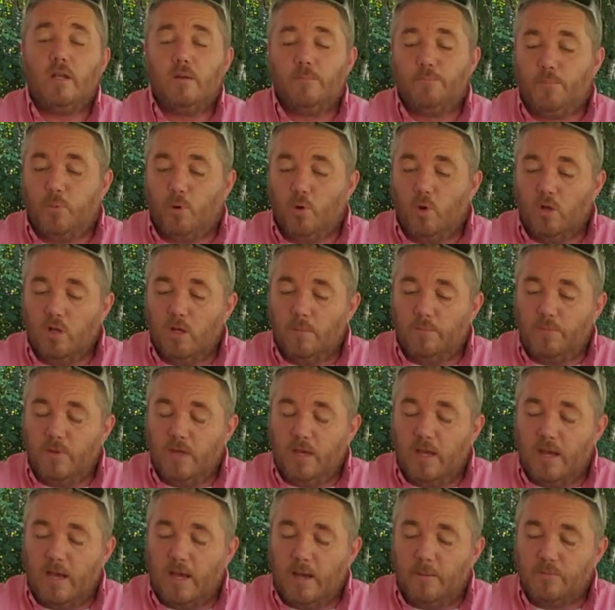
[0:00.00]
and pull up
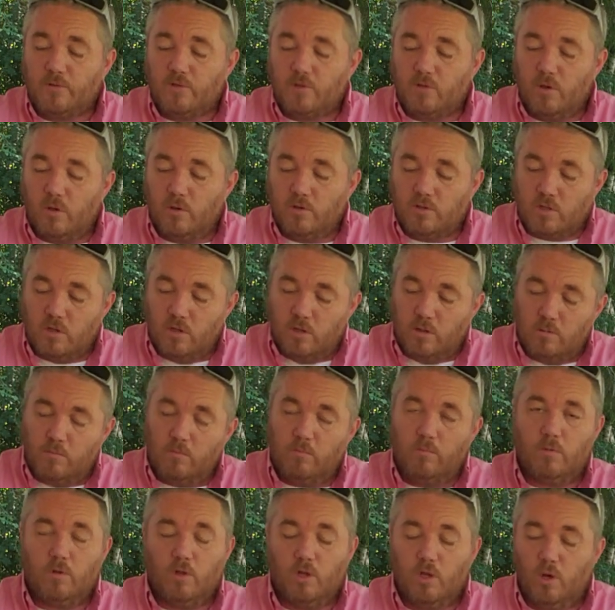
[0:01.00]
the app. So it's going to
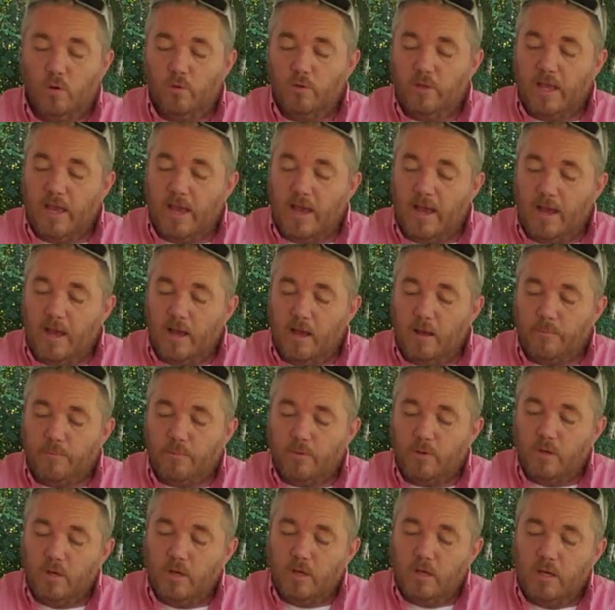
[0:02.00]
load the
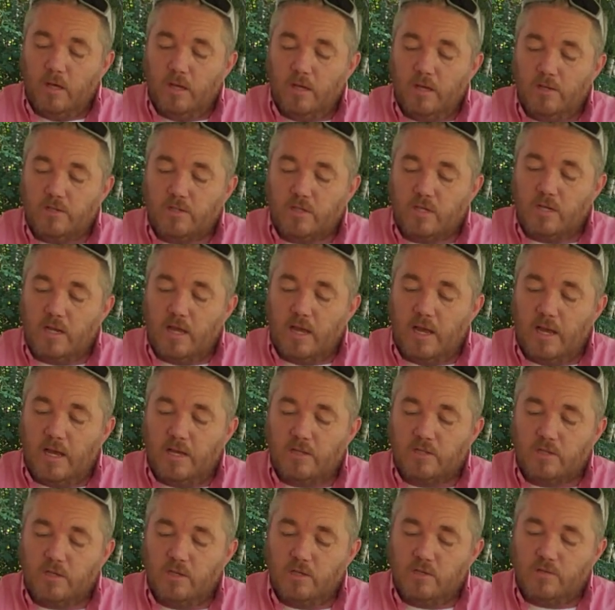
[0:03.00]
app, and it's going to
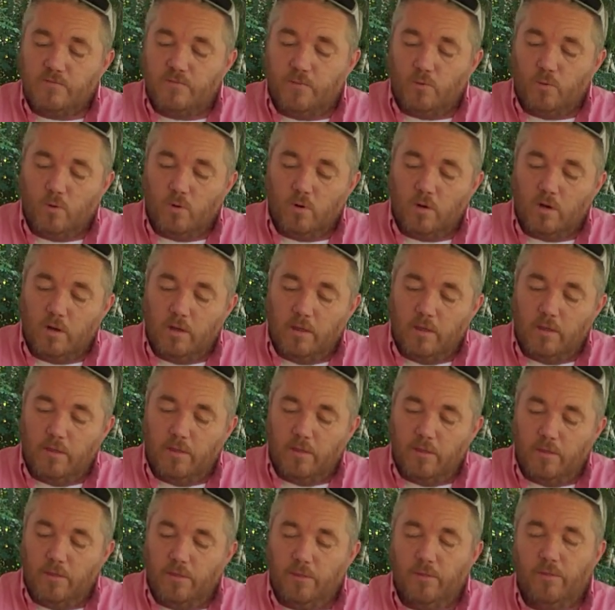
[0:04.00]
ask us for
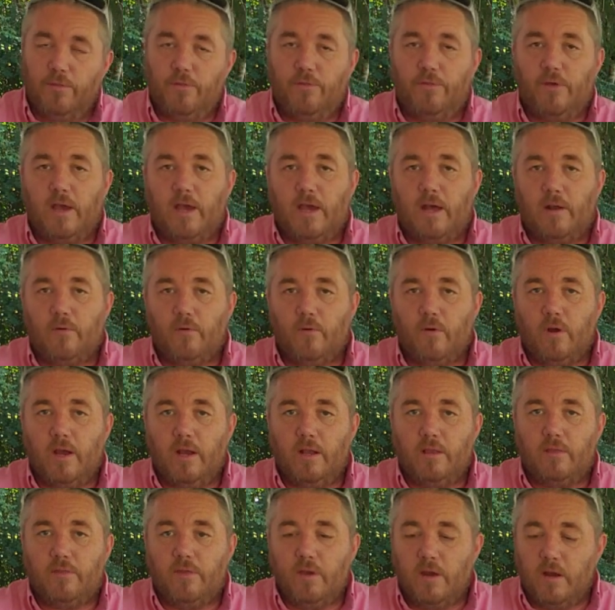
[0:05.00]
that
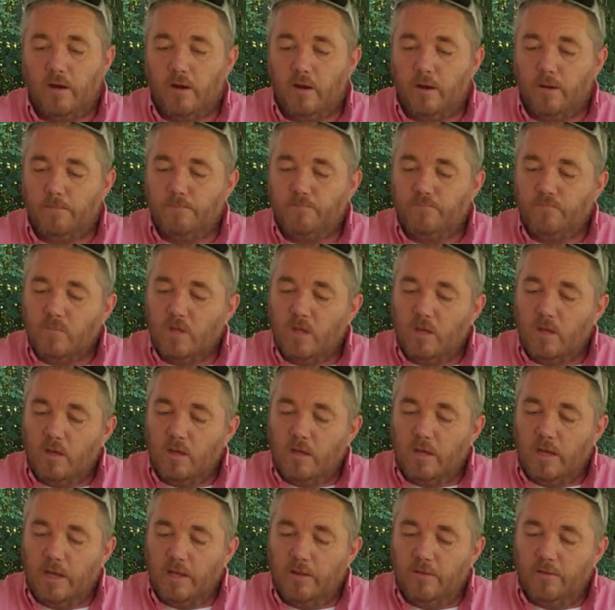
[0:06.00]
right there.
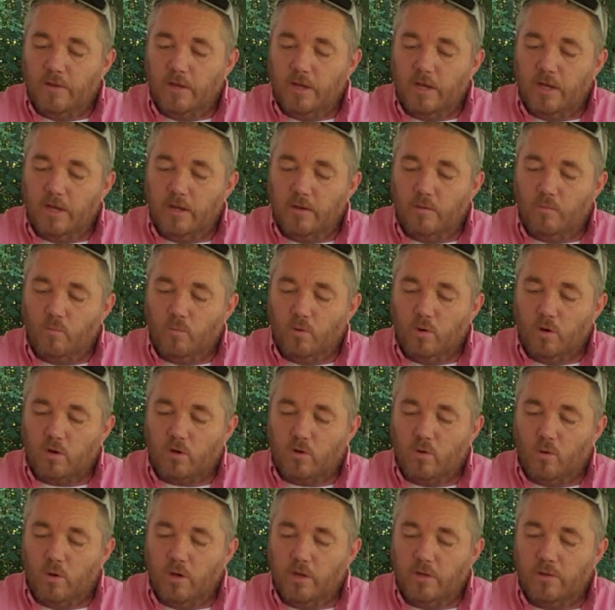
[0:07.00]
And then we're
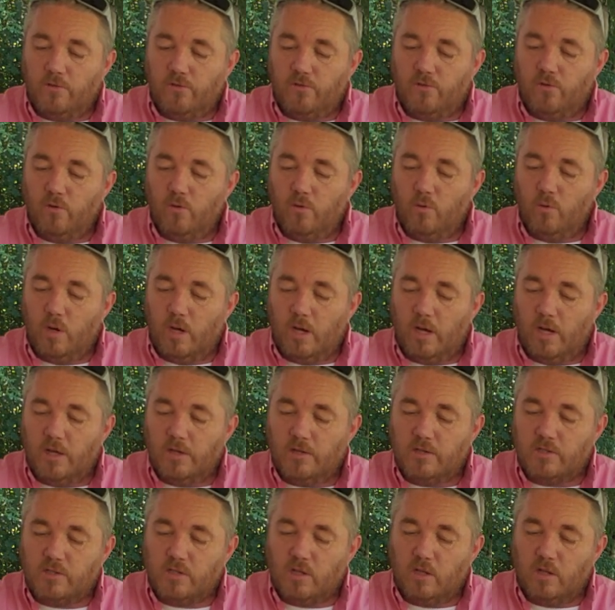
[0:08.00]
going to
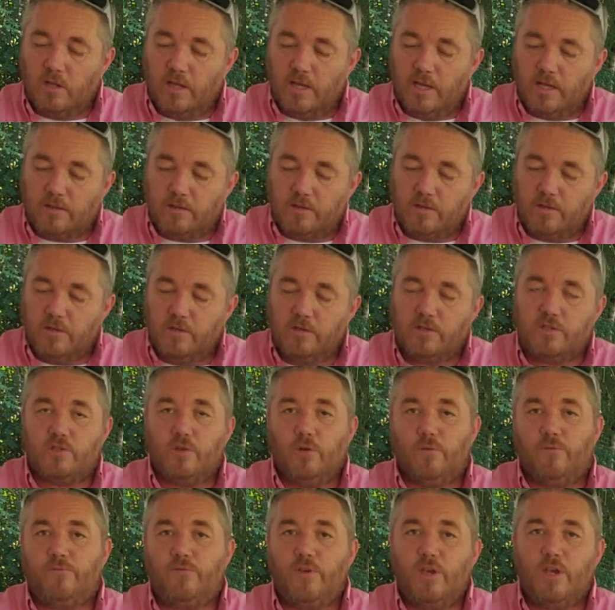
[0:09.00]
select the
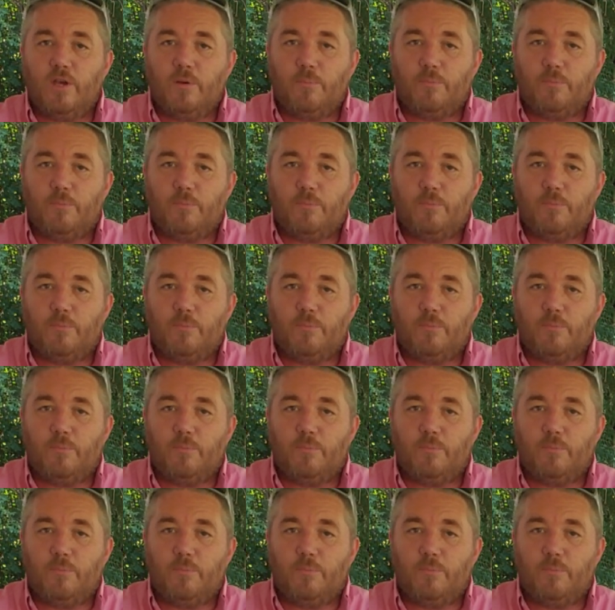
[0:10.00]
Sofia